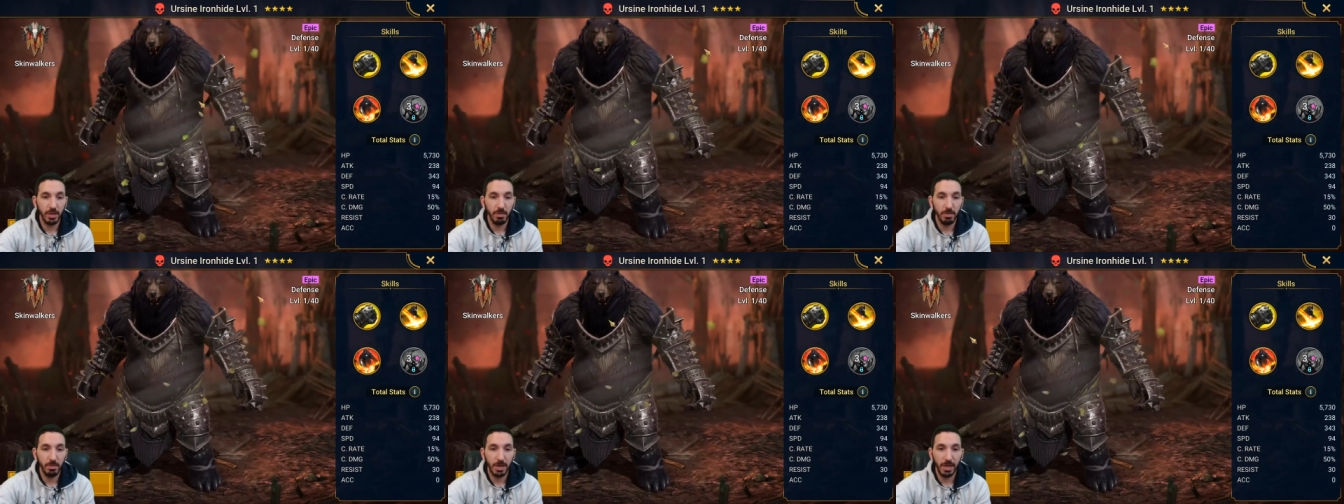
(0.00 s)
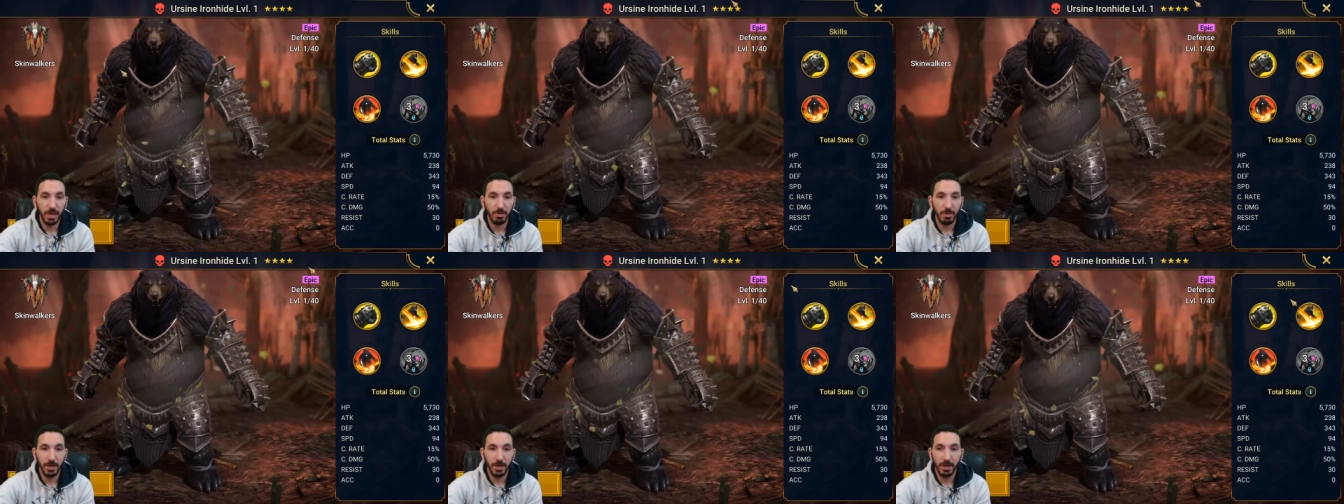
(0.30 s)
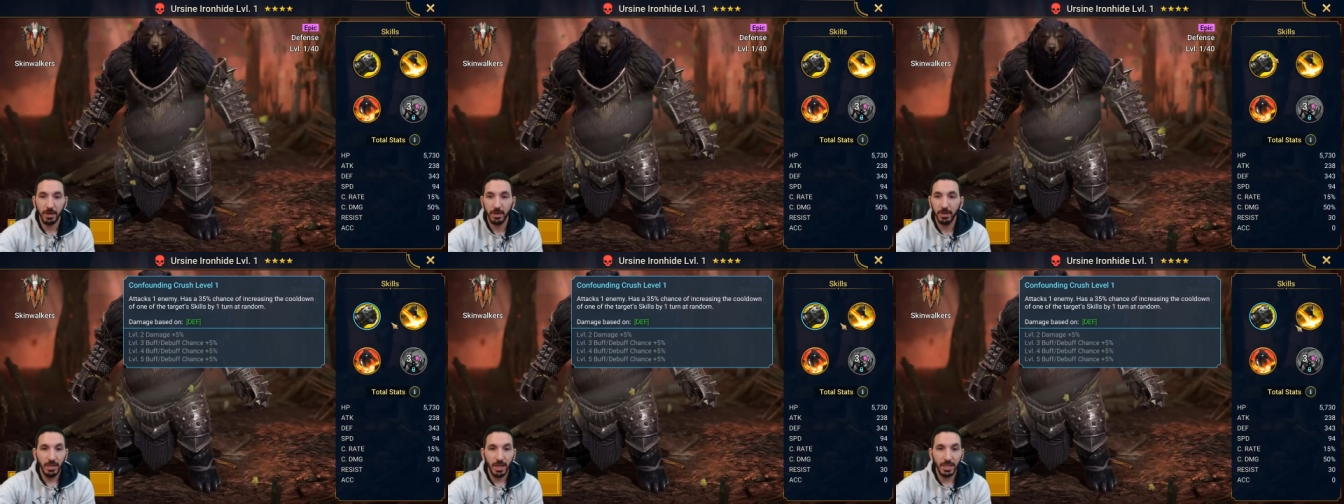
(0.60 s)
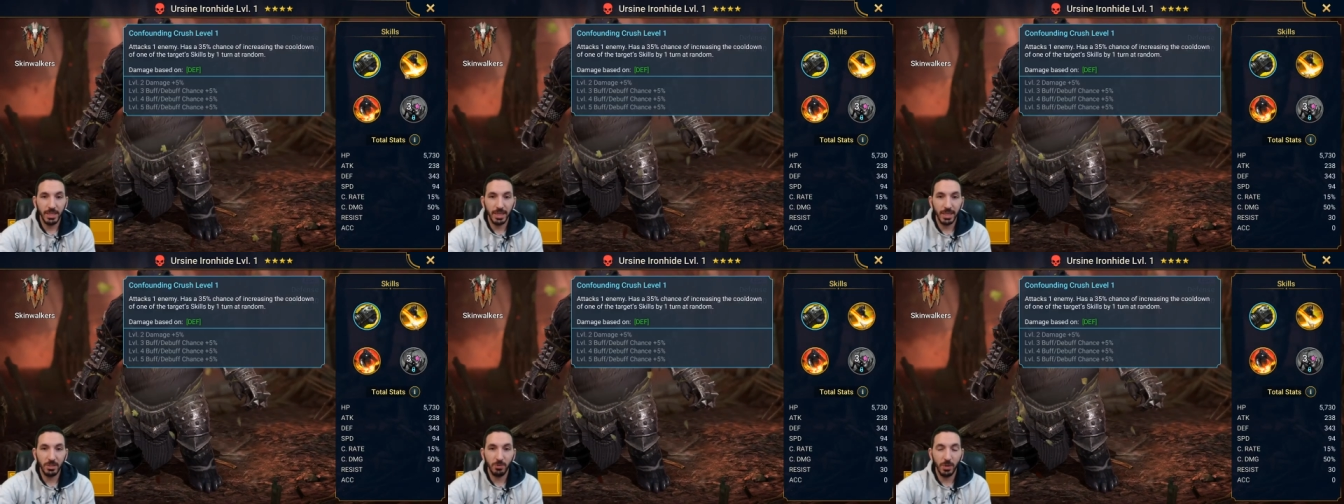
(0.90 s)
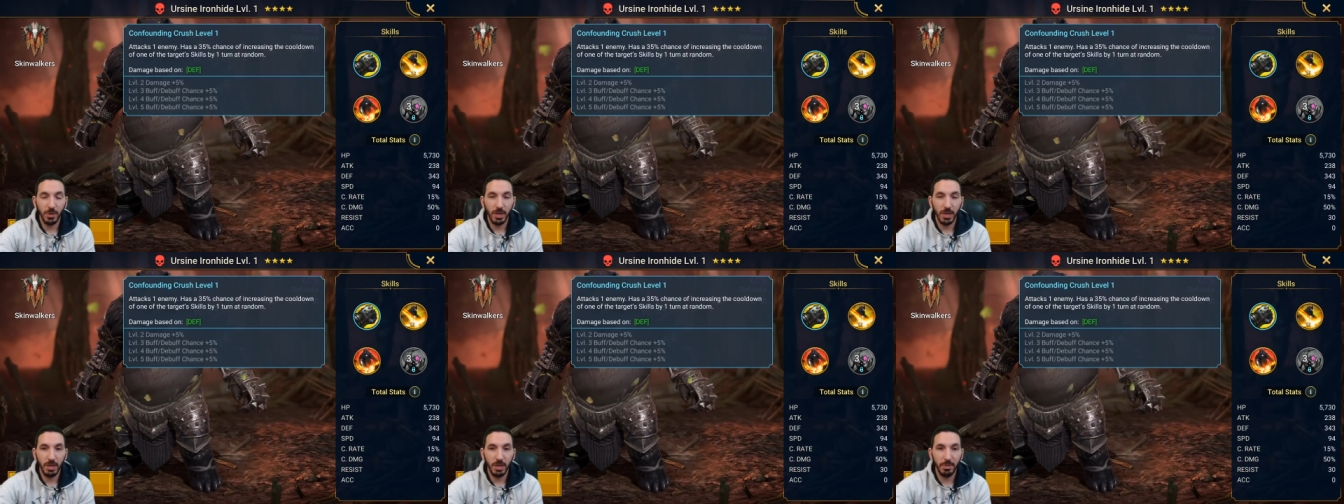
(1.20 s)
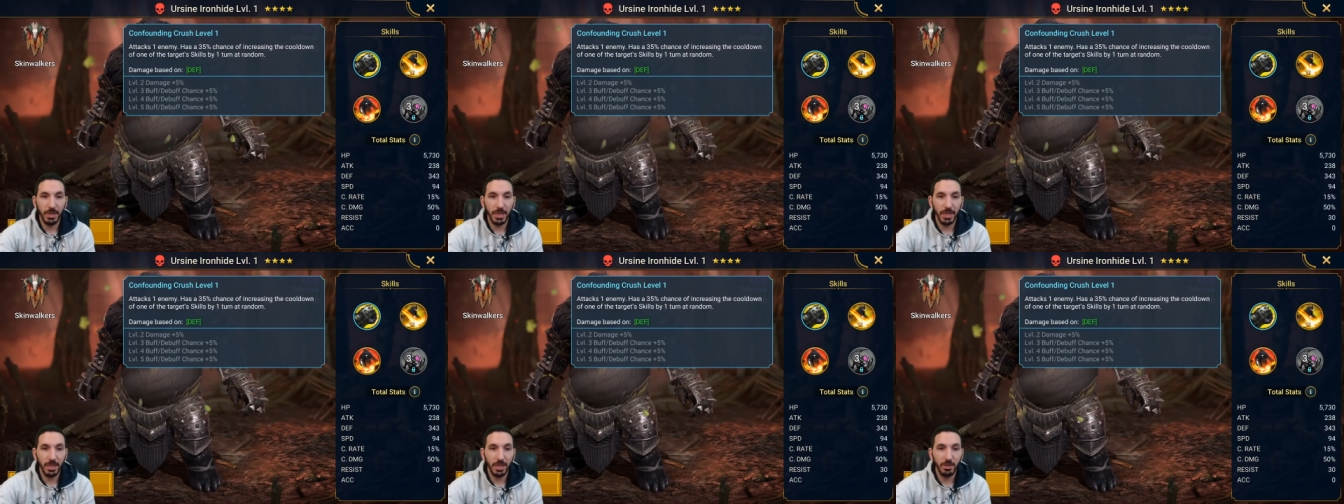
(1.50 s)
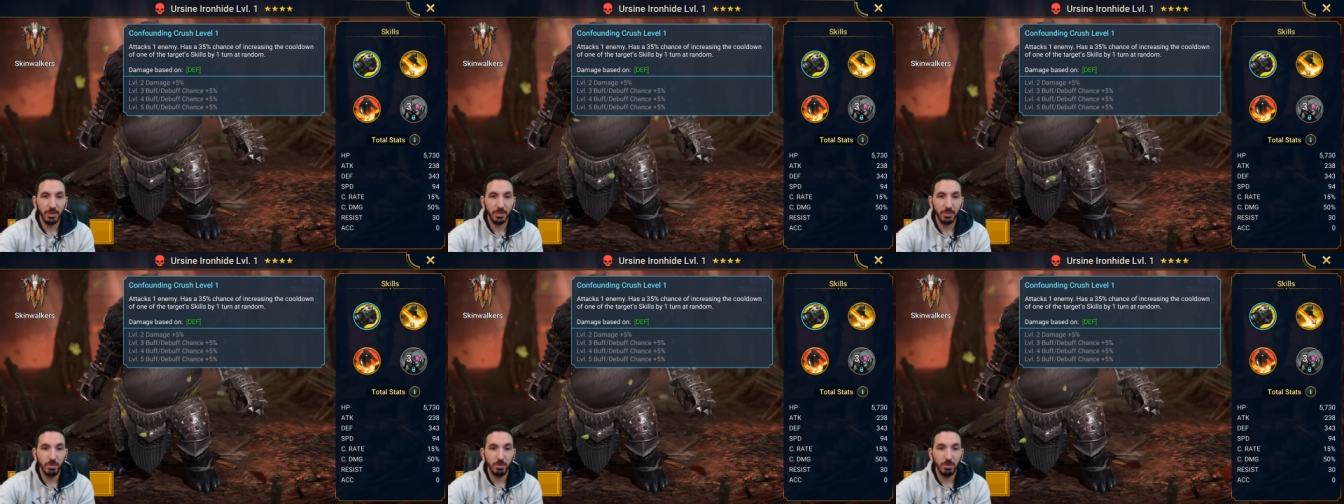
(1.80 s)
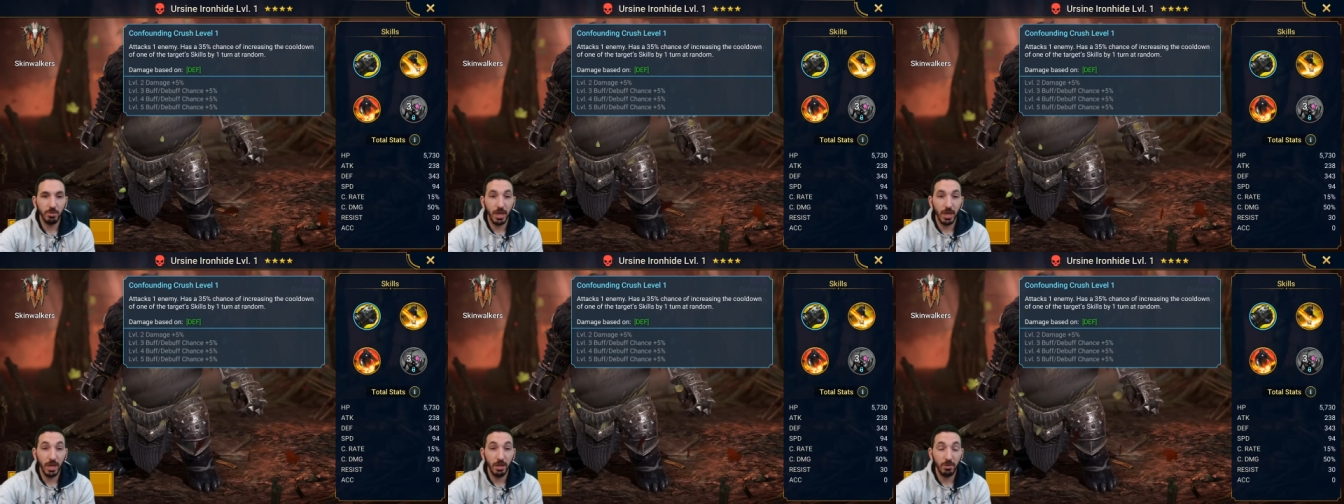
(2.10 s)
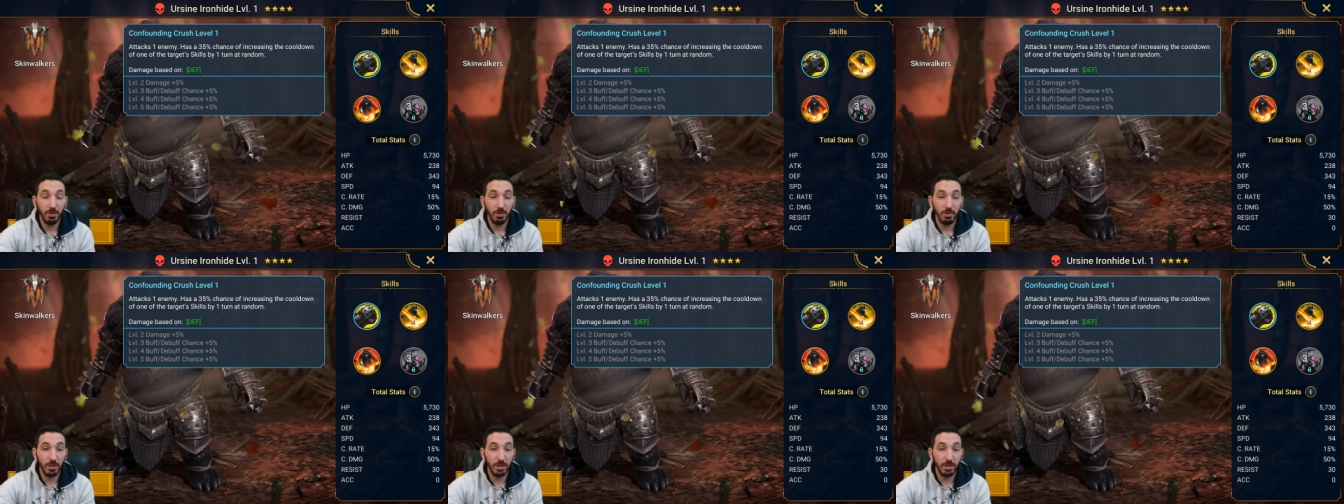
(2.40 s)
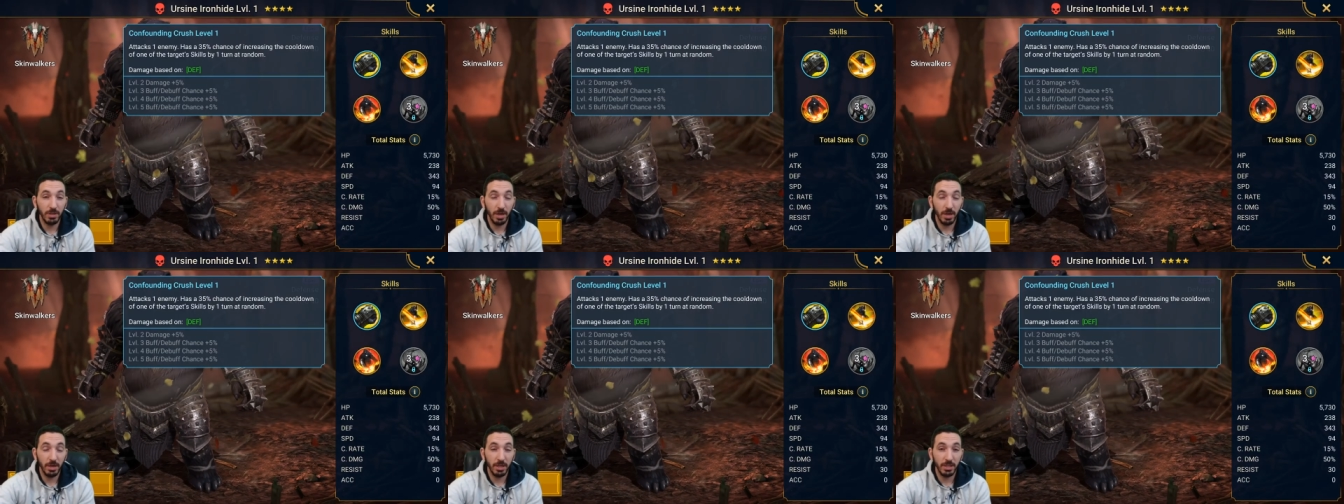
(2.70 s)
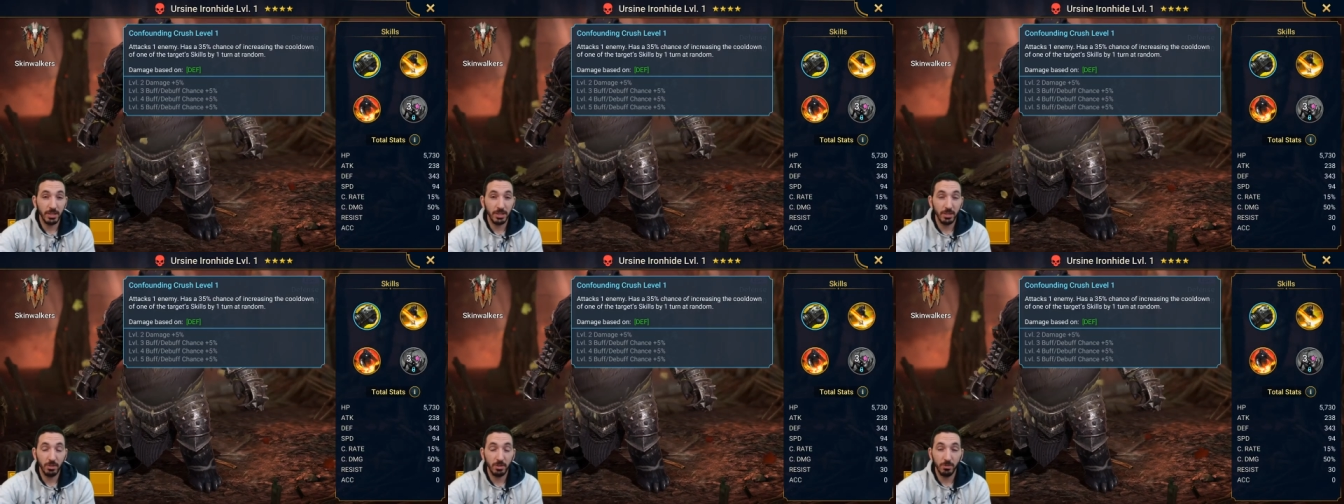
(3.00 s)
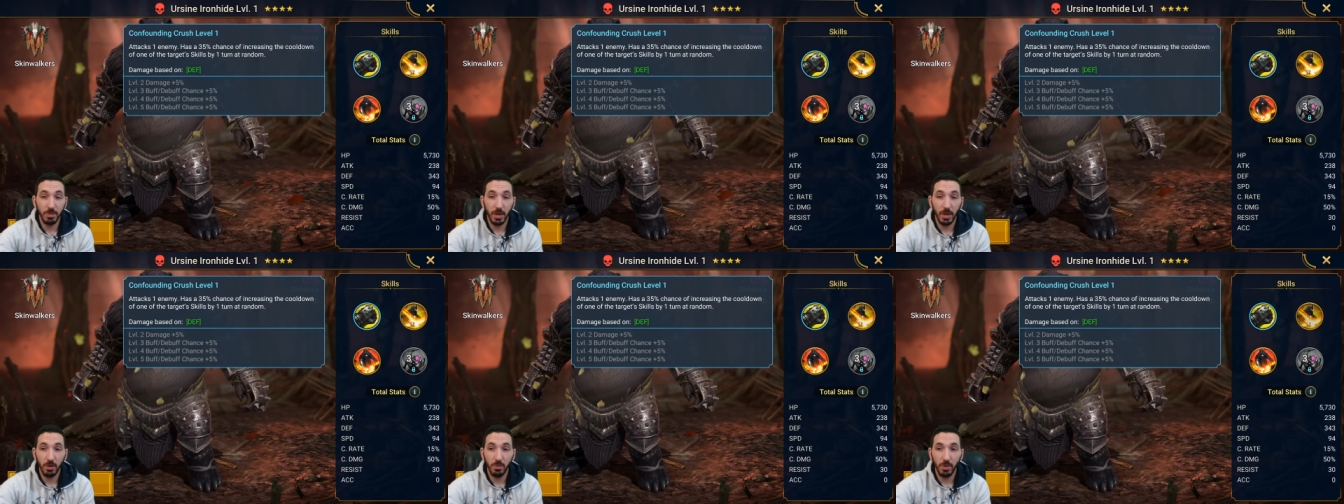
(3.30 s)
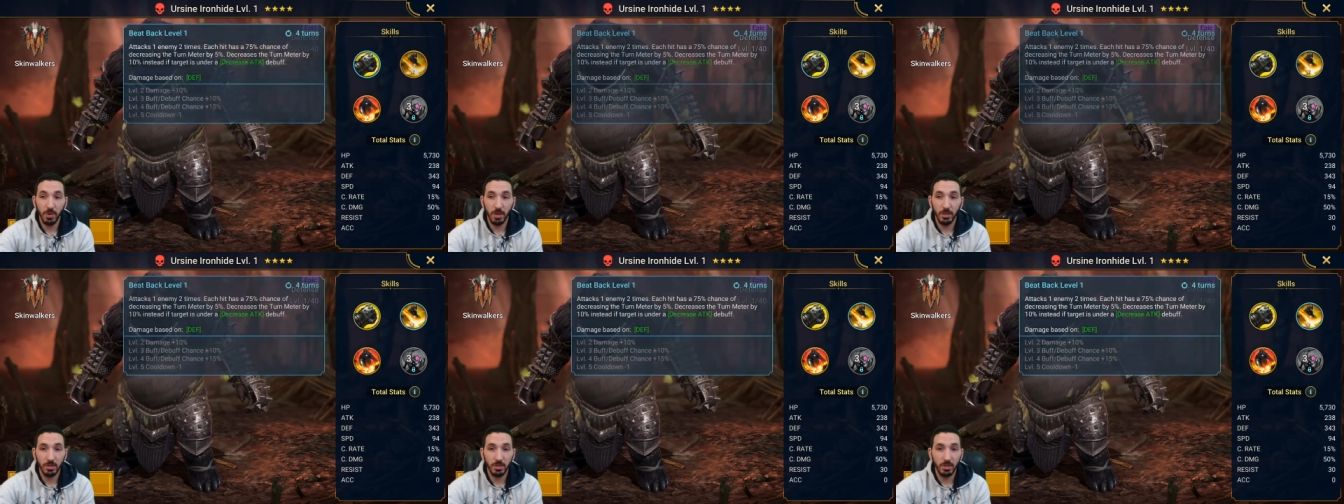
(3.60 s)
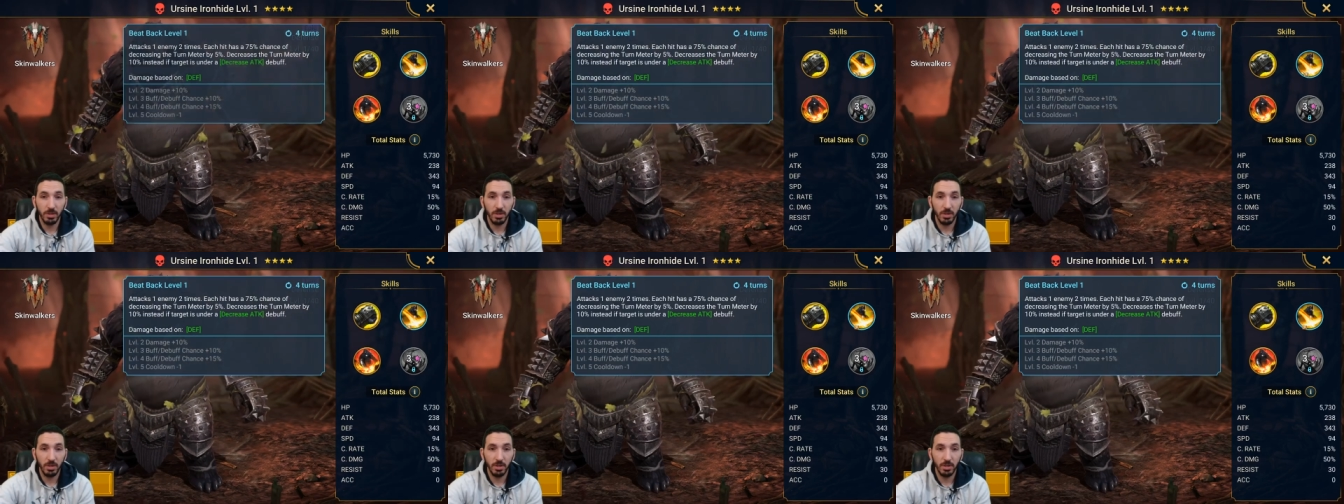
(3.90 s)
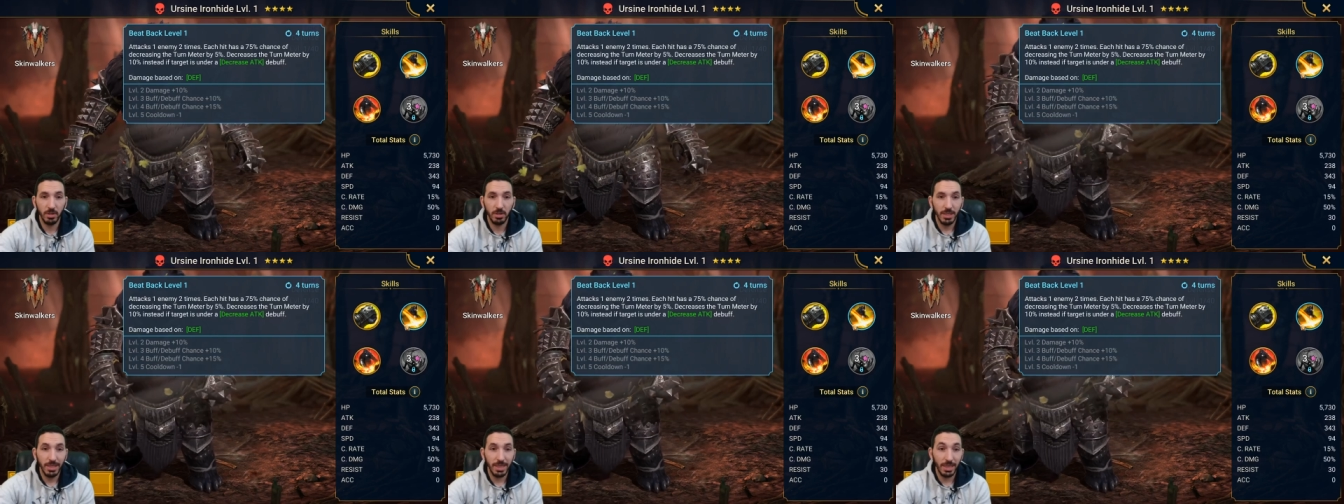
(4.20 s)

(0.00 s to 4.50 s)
Black Bear. Attacks one enemy, increase cooldown, the target skills by 1 turn.